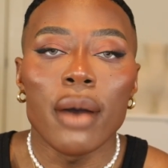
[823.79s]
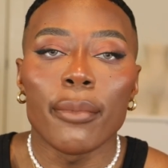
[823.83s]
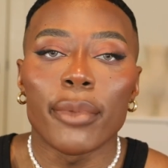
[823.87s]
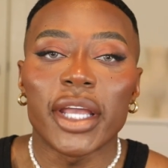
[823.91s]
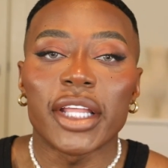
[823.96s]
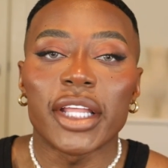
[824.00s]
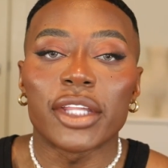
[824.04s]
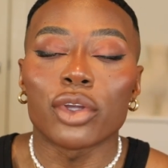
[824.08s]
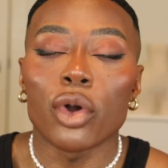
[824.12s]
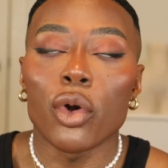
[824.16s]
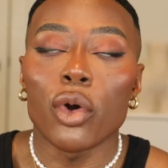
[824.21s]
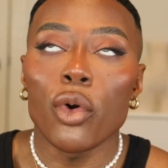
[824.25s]

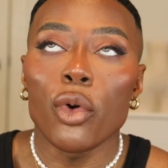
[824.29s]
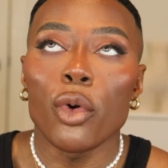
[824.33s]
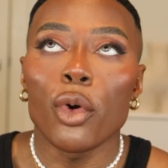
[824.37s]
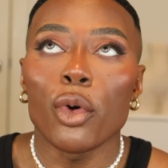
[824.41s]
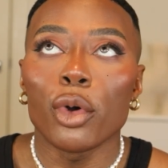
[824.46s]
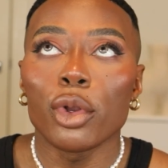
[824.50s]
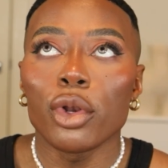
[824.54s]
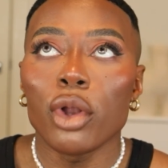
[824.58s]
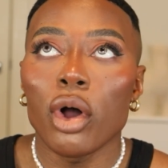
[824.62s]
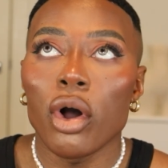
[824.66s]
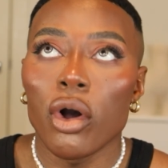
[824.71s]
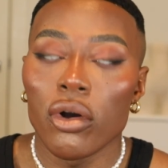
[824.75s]
But it's
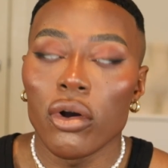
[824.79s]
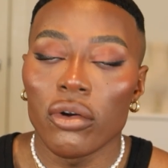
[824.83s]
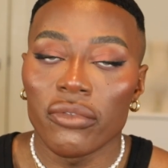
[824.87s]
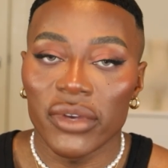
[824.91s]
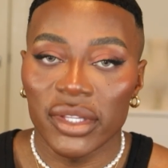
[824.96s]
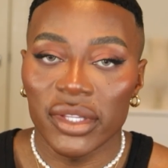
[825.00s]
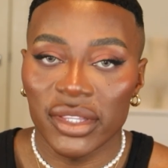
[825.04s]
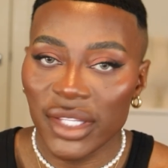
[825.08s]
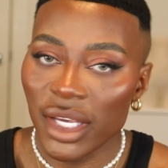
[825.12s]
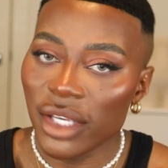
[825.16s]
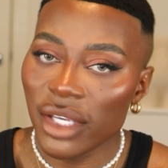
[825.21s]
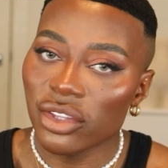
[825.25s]
all
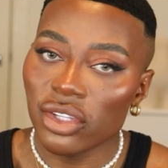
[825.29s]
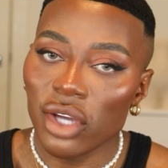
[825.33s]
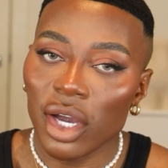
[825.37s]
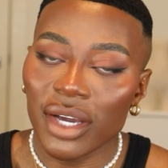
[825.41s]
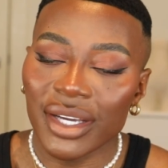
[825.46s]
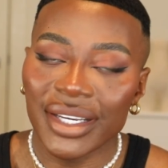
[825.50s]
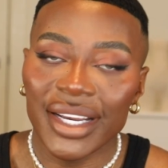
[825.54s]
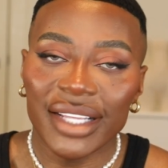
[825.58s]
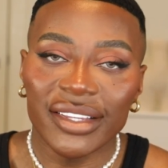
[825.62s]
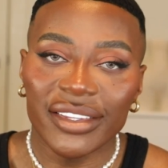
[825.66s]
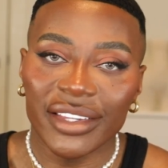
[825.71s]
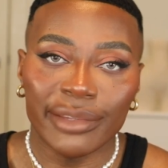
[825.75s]
over
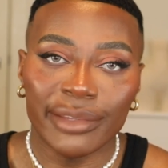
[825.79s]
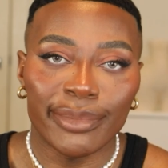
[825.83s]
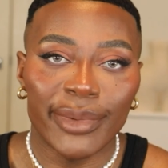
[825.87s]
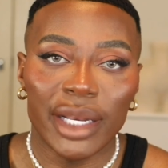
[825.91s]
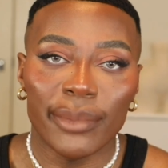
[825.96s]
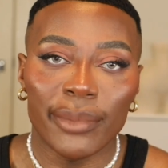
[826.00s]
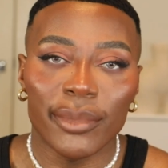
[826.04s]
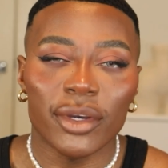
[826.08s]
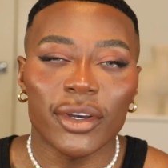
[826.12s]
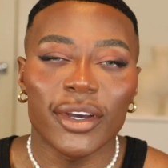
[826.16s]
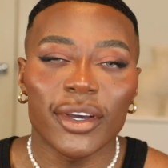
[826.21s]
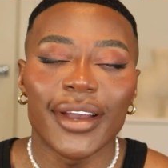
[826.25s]
TikTok. And I had to smell
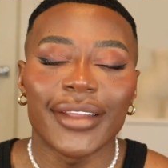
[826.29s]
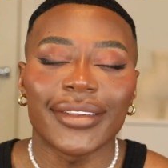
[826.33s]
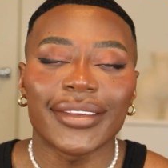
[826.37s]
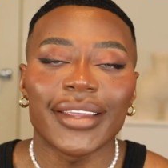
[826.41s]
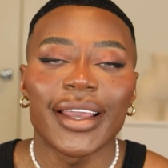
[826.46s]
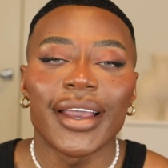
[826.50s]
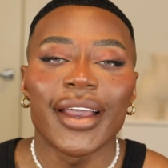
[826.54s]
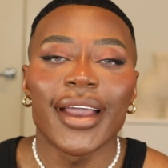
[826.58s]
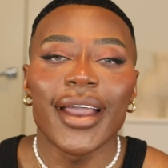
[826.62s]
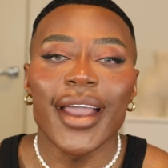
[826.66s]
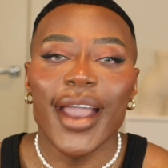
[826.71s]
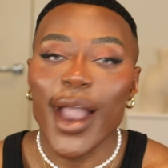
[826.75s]
it because
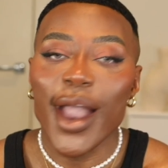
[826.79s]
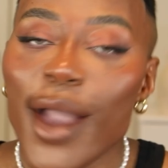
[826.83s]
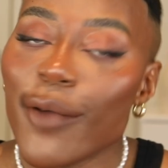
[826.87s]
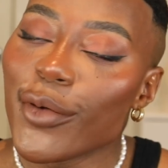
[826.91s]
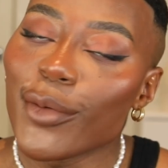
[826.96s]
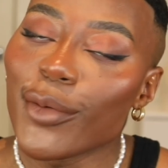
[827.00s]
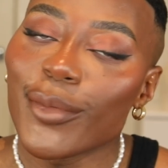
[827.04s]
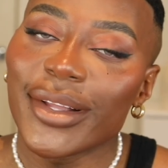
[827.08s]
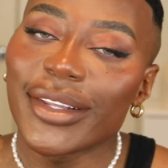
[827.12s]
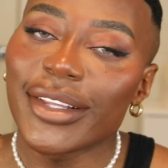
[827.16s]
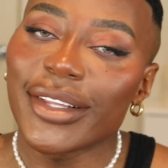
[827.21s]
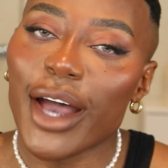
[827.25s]

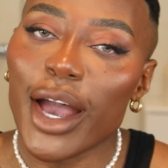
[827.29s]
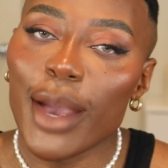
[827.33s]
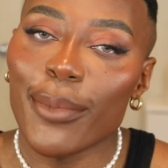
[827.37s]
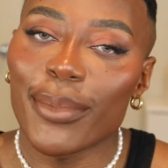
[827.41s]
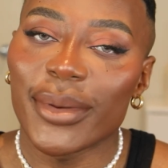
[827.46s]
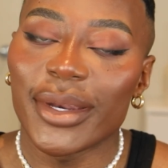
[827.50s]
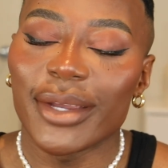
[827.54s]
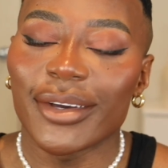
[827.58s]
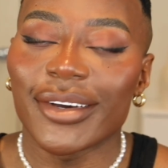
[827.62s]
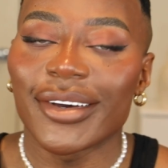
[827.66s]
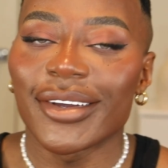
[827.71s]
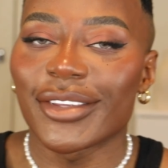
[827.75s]
everyone's
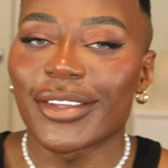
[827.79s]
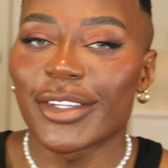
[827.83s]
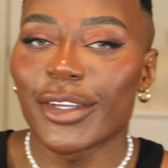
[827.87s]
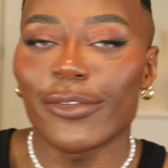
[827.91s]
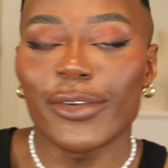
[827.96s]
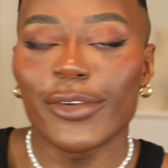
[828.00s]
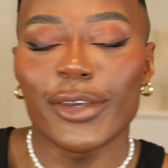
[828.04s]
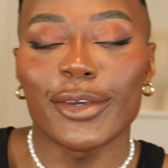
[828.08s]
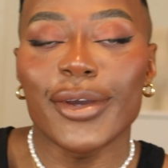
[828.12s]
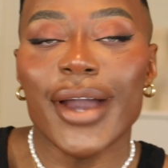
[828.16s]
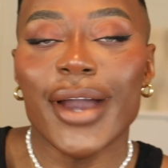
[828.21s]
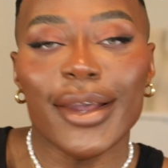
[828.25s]
hyping it, because
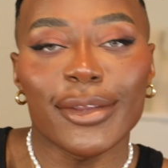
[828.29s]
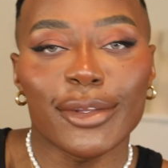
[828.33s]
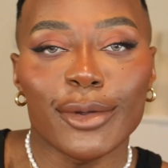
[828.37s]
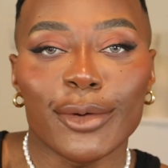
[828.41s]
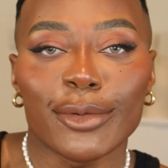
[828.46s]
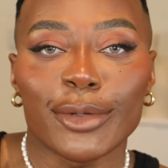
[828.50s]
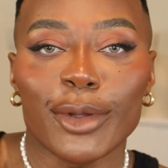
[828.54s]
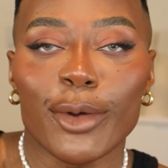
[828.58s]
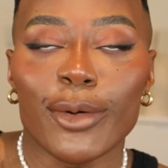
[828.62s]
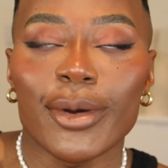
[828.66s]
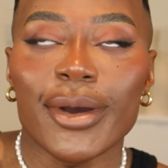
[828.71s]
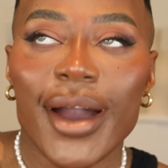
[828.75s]
if you guys
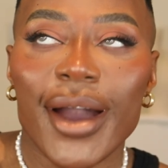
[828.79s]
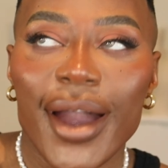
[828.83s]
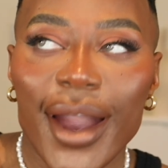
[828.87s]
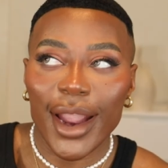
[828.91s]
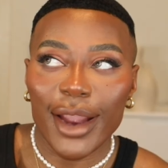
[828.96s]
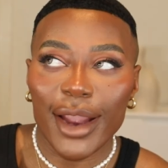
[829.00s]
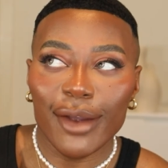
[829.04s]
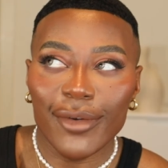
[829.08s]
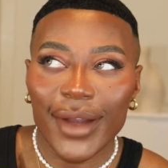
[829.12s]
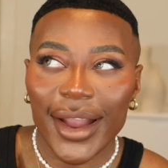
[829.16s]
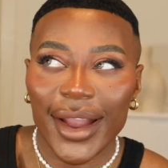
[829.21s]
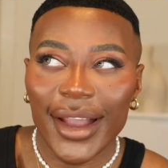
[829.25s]
don't know,
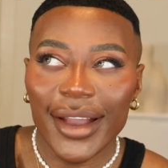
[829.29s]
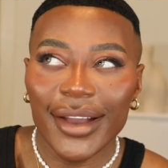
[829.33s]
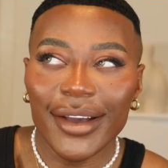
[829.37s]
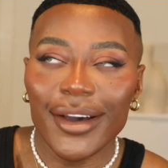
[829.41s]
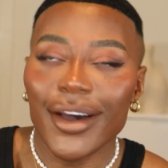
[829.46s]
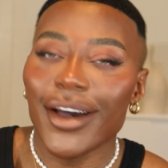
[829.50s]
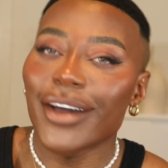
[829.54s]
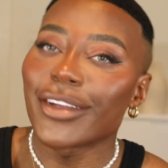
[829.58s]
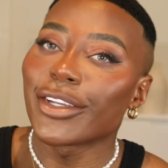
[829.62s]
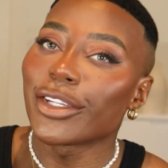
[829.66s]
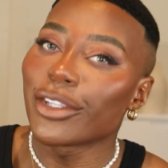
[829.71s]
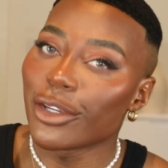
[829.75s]
Kyra
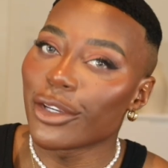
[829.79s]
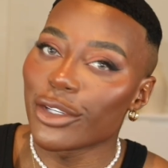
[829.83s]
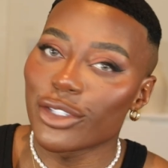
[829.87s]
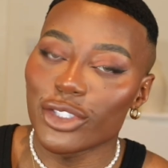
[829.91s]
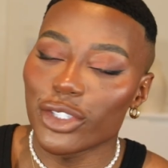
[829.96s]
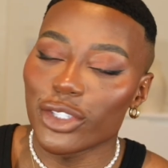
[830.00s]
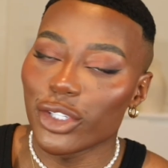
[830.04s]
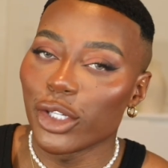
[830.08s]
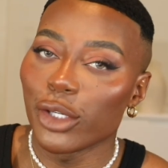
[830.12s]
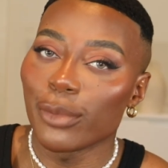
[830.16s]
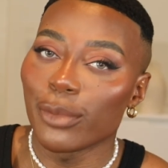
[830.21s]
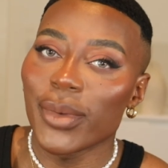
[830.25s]
on
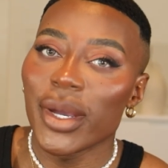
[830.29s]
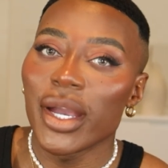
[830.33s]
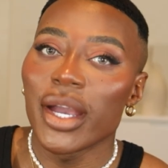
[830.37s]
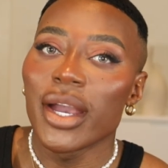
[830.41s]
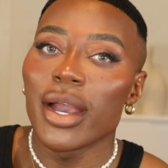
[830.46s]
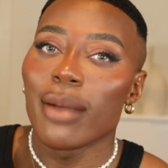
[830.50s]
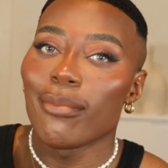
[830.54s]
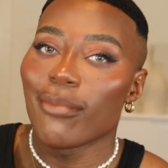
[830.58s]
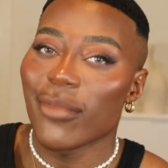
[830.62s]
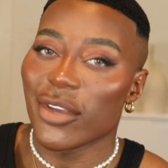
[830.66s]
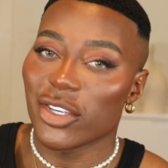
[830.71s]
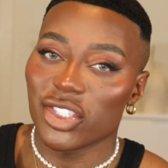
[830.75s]
YouTube
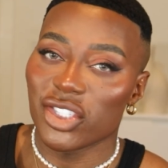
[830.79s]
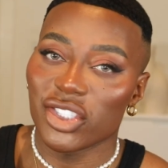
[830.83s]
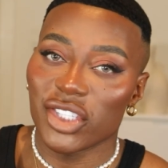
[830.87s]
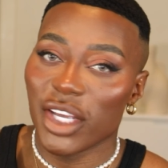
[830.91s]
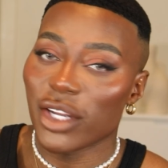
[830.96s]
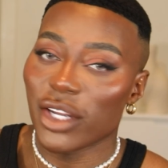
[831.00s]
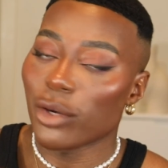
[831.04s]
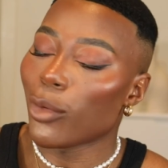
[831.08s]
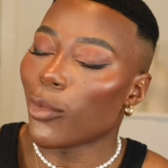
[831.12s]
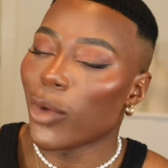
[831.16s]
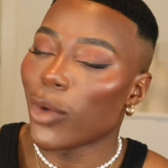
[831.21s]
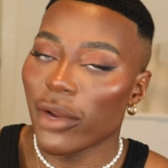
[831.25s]
mentioned it
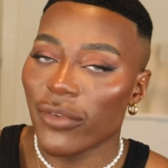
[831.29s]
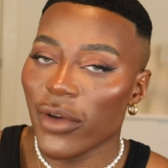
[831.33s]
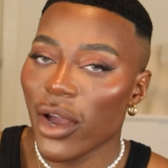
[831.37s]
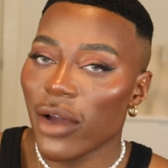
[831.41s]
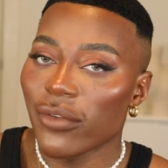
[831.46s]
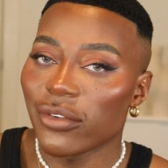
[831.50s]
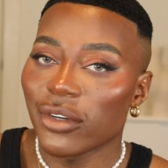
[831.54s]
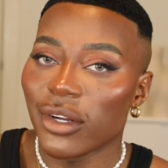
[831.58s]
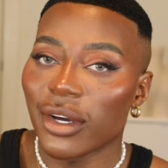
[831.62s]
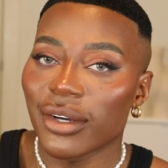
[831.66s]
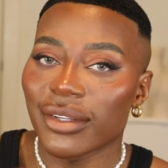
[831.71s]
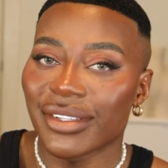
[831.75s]
in one of
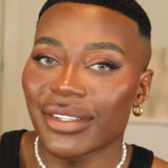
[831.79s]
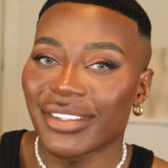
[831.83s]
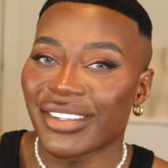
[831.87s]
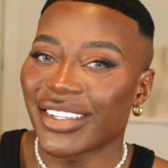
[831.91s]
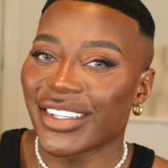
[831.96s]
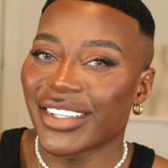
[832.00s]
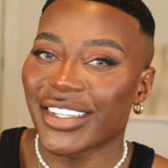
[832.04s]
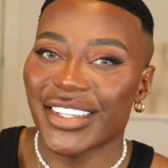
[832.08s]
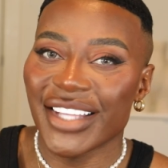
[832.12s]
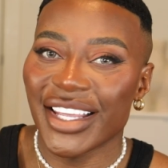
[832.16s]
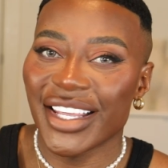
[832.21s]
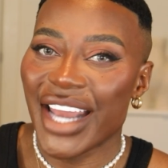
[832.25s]
her vlogs, and
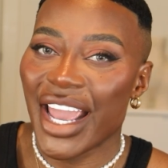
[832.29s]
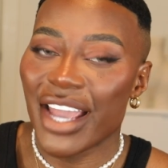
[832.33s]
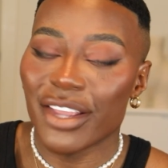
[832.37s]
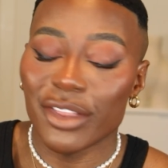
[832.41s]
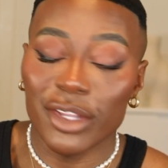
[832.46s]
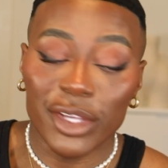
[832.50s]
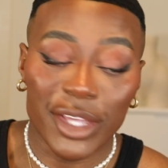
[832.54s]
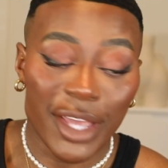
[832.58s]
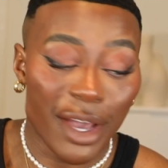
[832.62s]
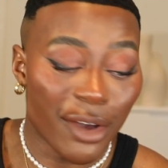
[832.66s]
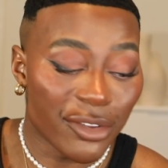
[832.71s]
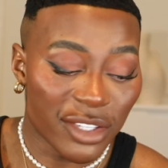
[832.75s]
since then,
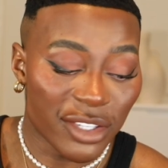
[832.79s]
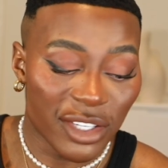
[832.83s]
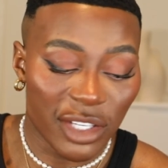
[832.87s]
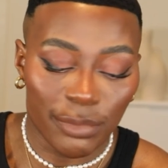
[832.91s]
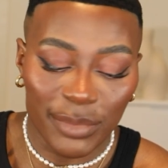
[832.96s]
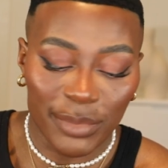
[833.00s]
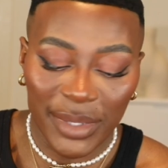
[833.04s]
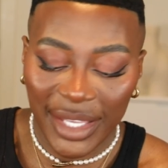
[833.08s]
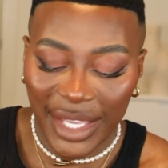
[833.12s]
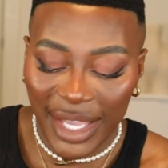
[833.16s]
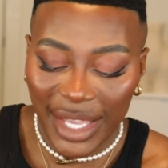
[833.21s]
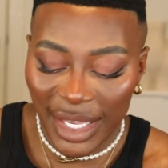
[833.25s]
the girls have
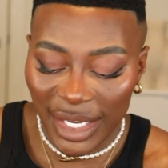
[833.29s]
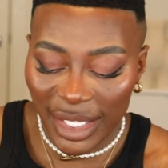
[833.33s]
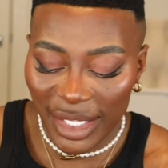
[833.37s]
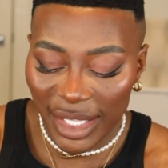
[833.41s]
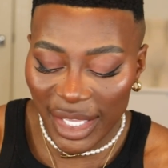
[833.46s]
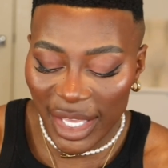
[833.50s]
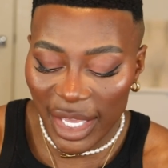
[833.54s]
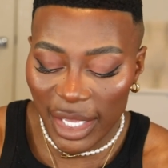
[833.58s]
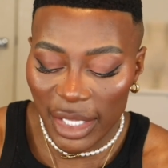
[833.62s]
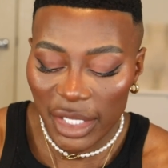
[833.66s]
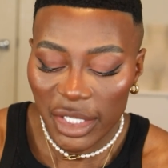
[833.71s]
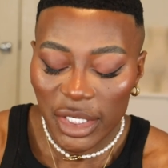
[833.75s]
just been
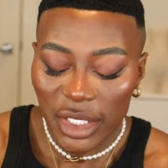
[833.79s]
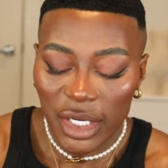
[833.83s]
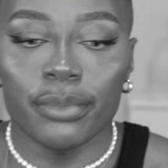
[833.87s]
killing it.